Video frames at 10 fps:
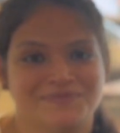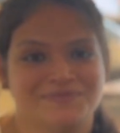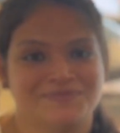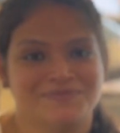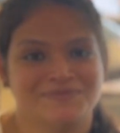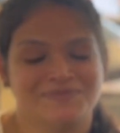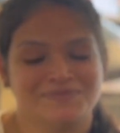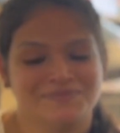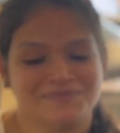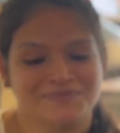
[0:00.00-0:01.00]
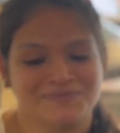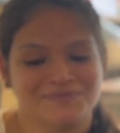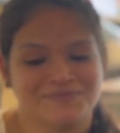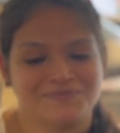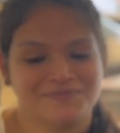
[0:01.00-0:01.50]

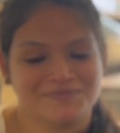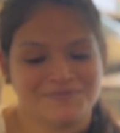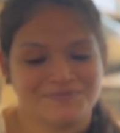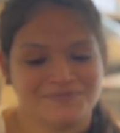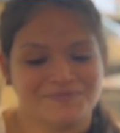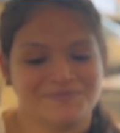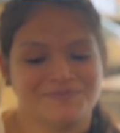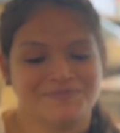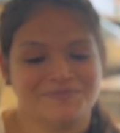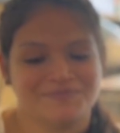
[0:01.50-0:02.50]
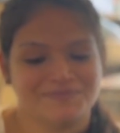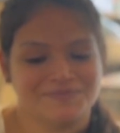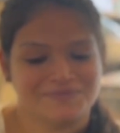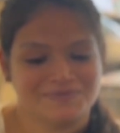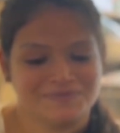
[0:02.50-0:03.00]

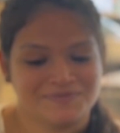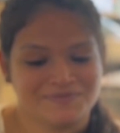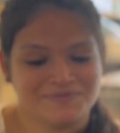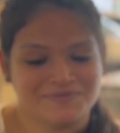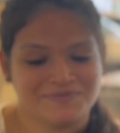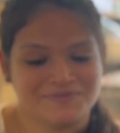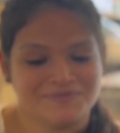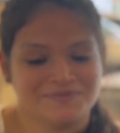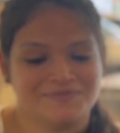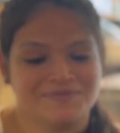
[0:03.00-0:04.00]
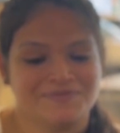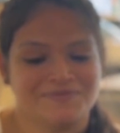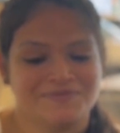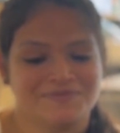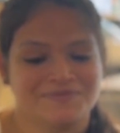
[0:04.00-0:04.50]

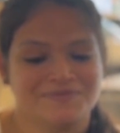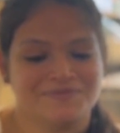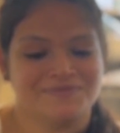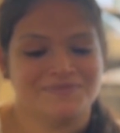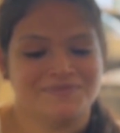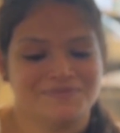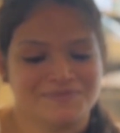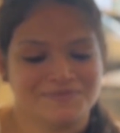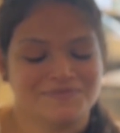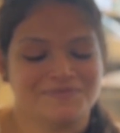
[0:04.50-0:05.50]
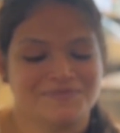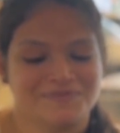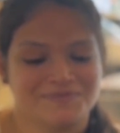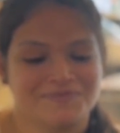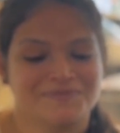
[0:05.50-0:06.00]

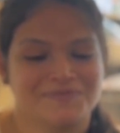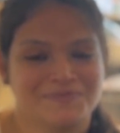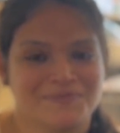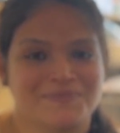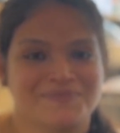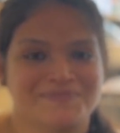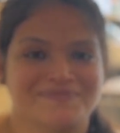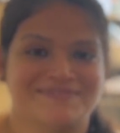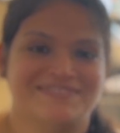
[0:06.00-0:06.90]
(not speaking)